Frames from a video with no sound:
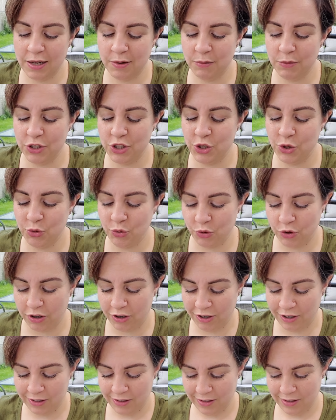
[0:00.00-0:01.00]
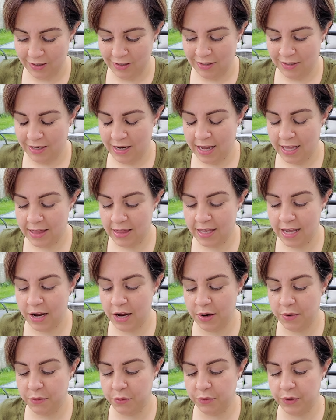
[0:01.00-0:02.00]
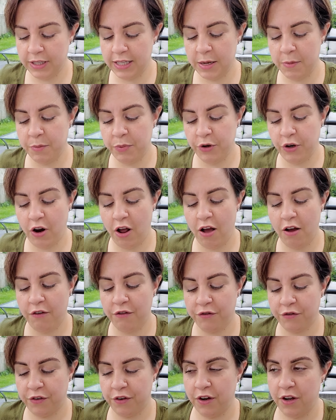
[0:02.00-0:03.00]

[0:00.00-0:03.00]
immature. And they really put off